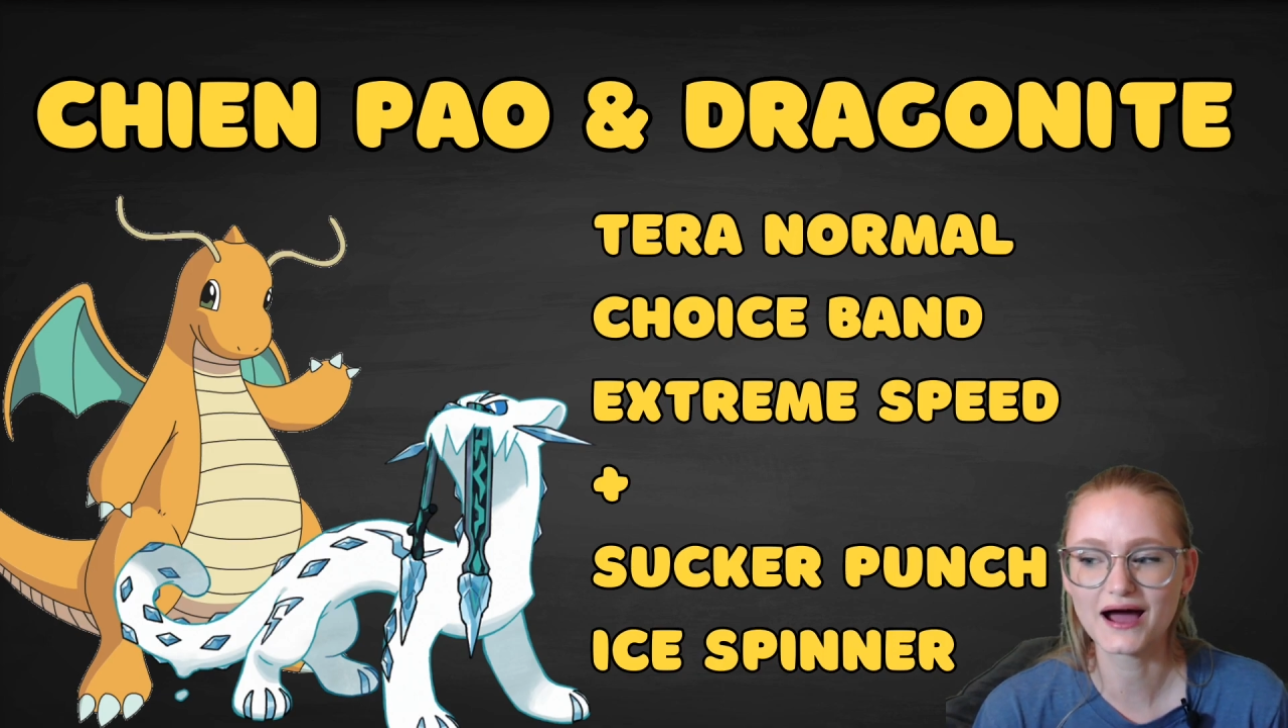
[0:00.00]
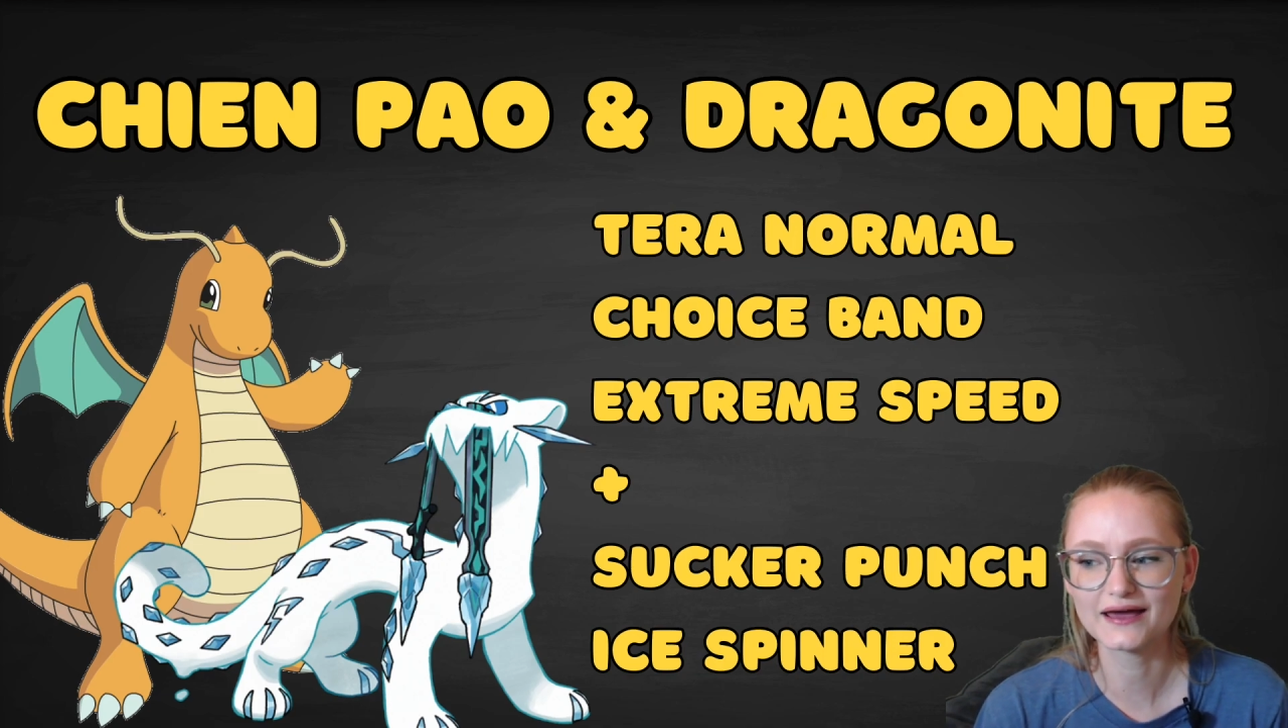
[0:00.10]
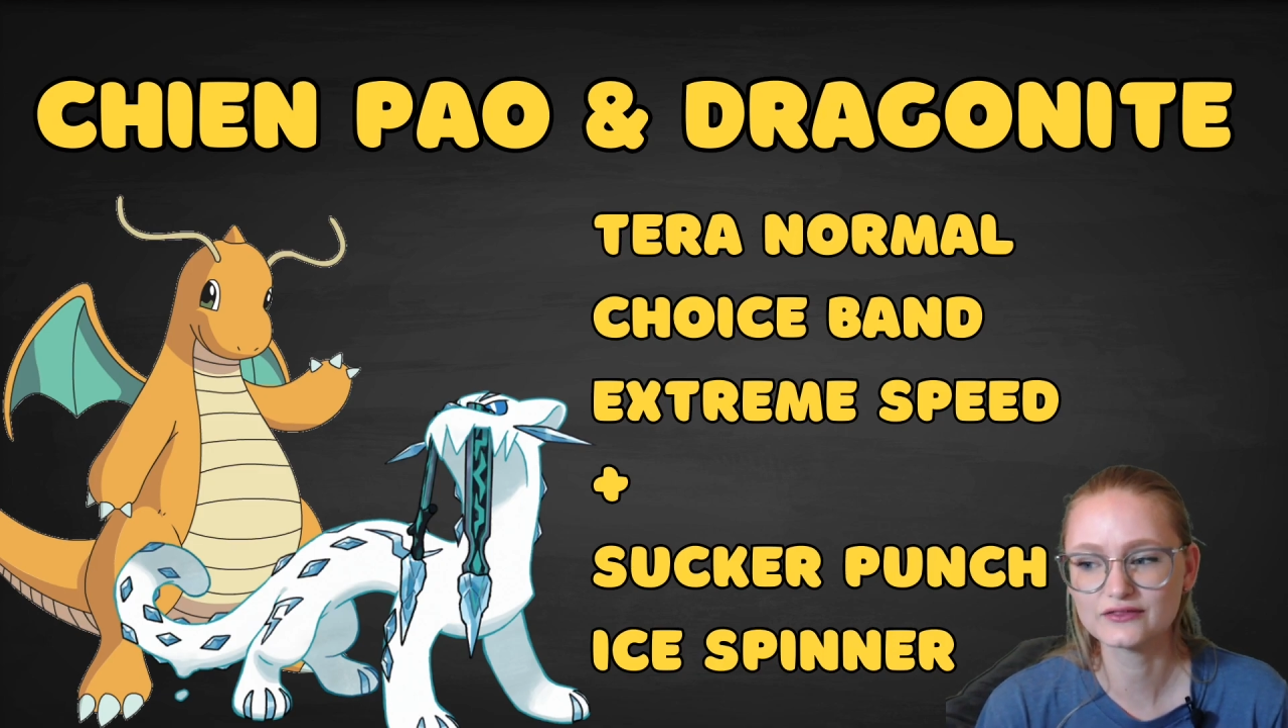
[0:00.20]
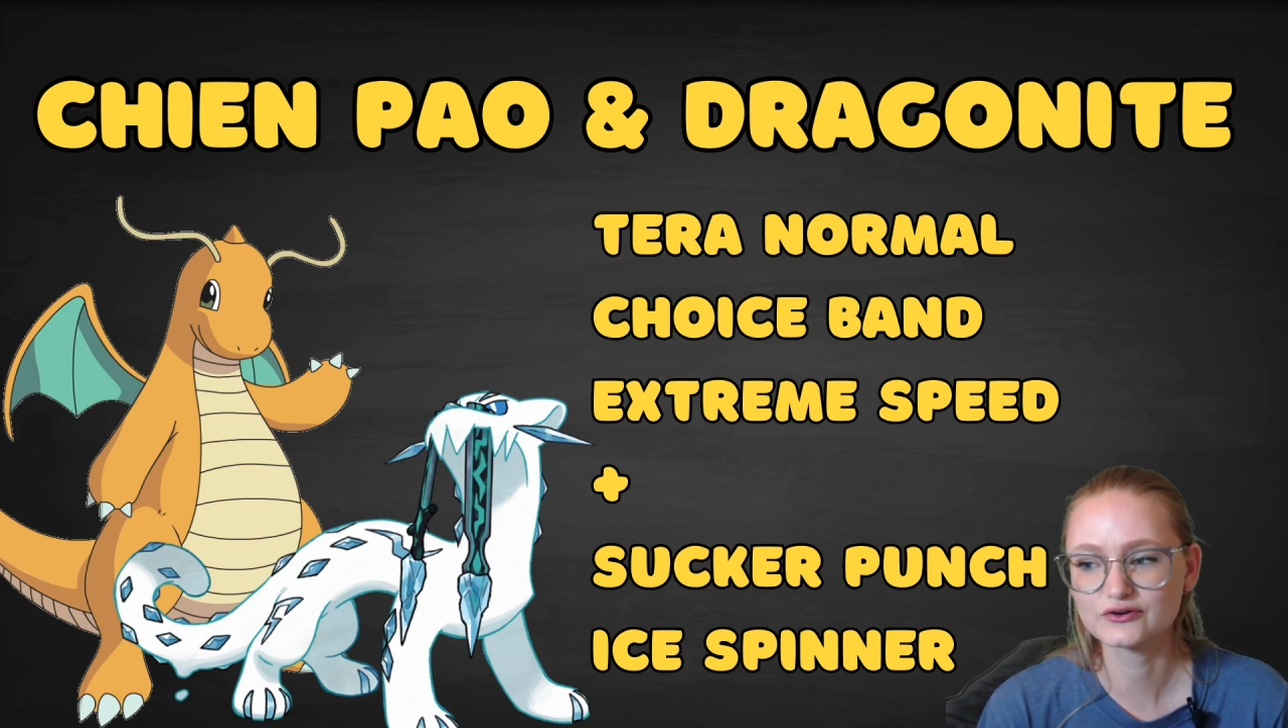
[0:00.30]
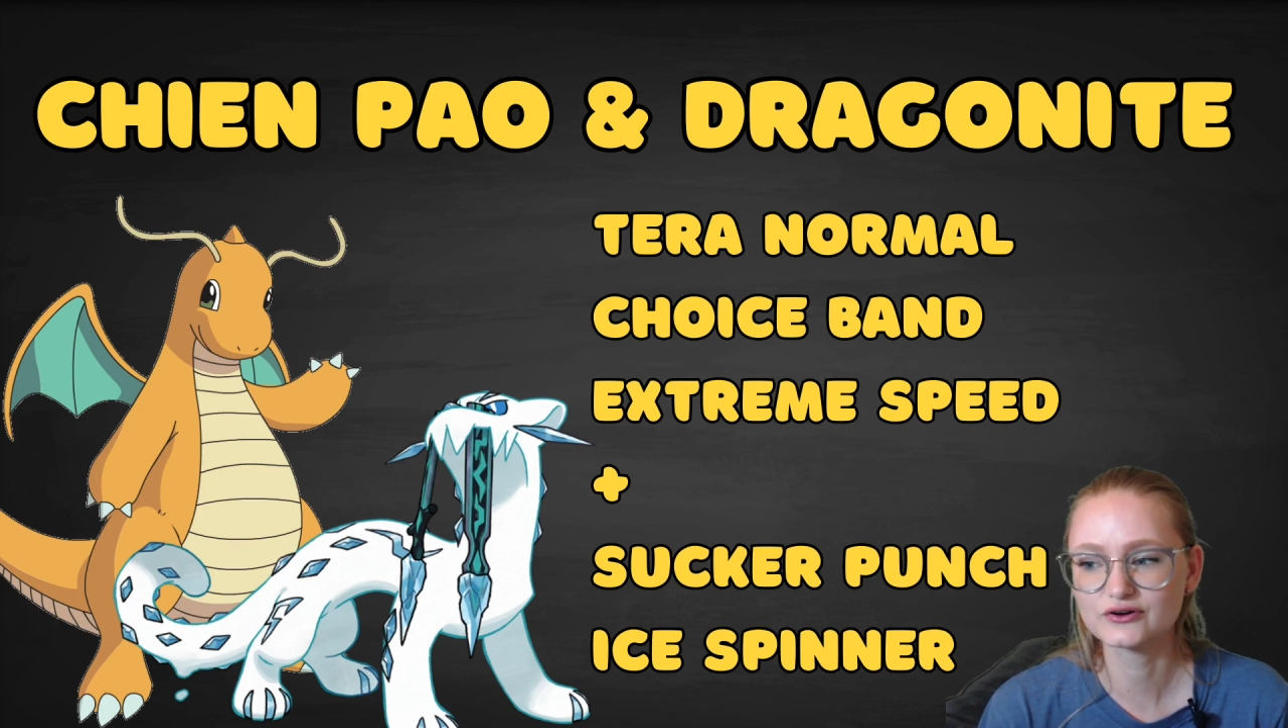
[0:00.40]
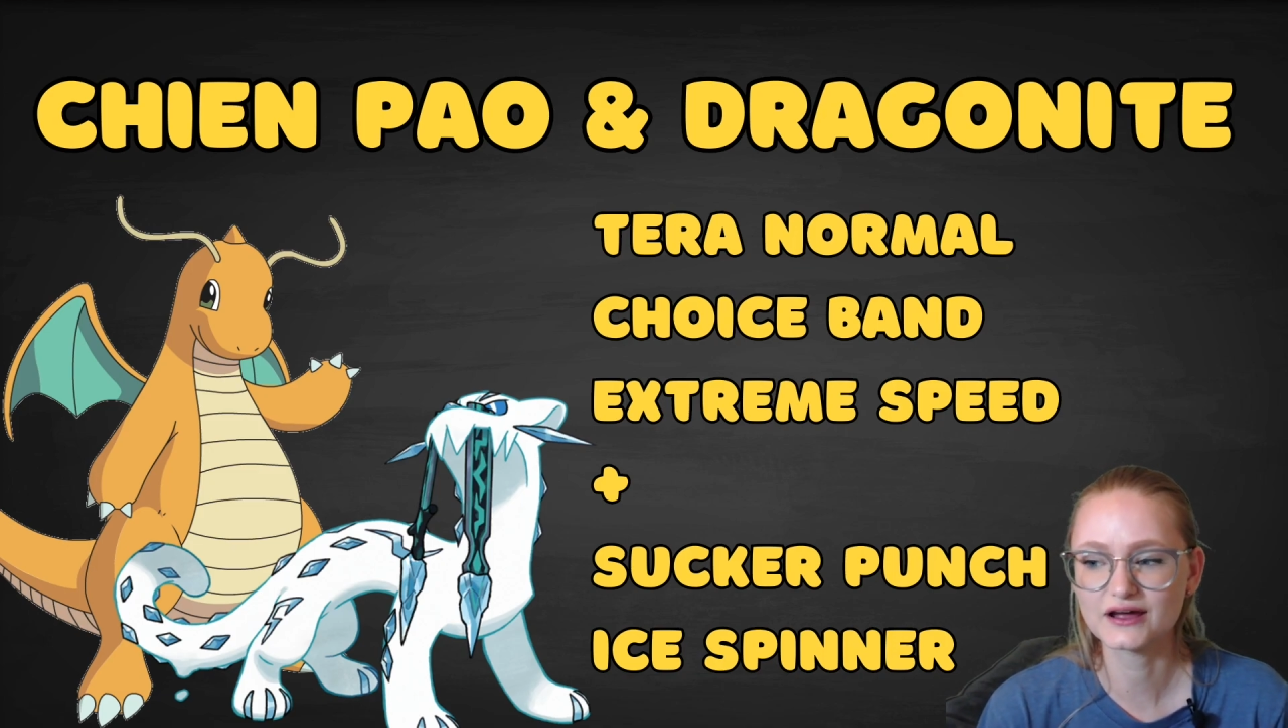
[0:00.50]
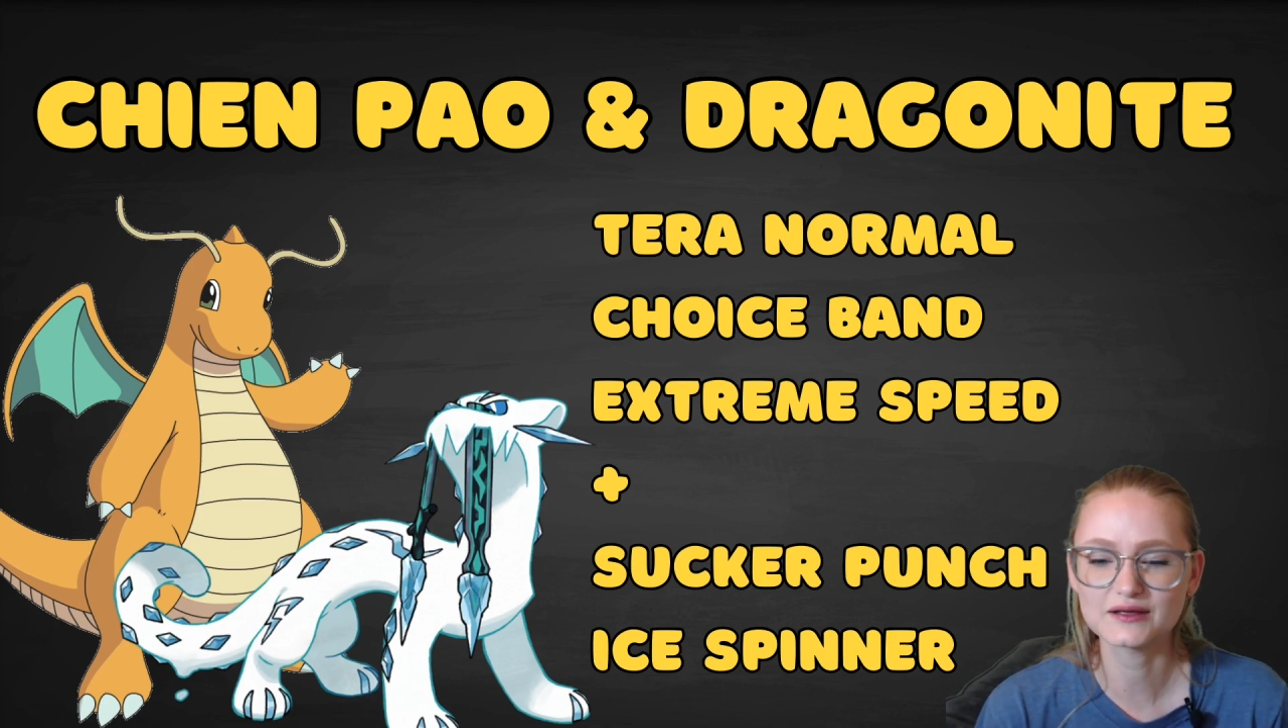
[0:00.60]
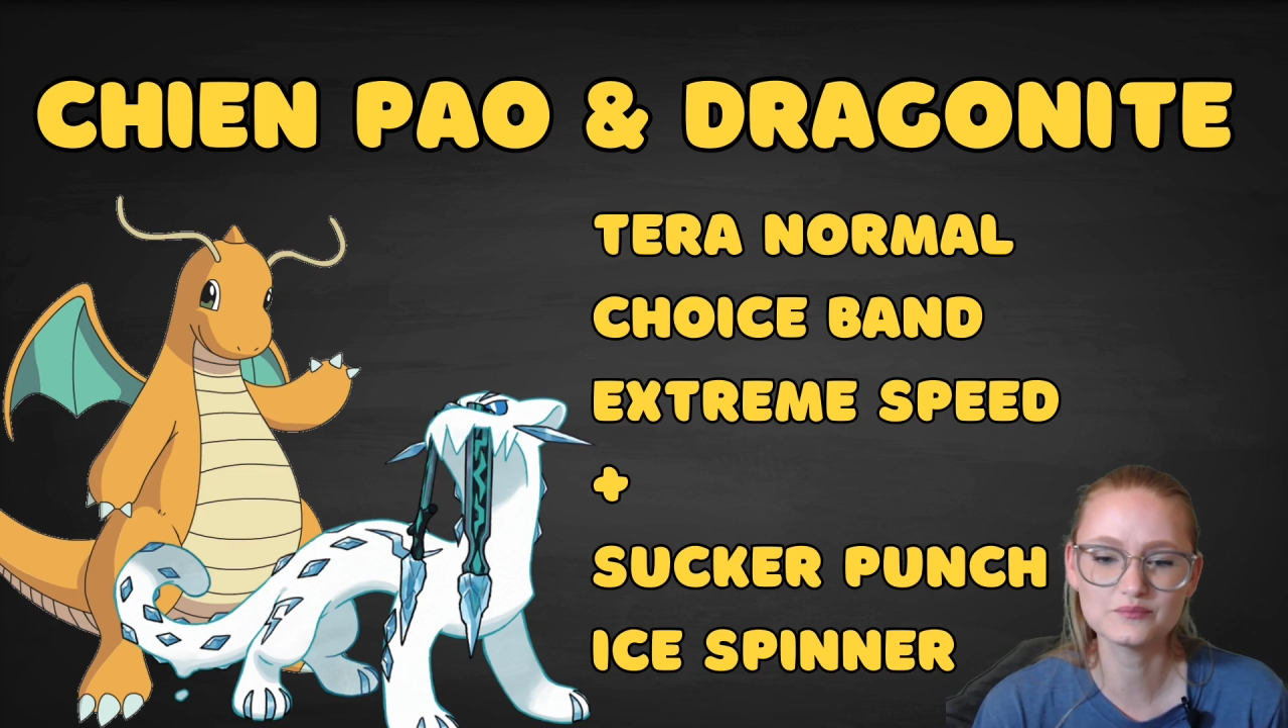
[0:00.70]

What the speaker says: either an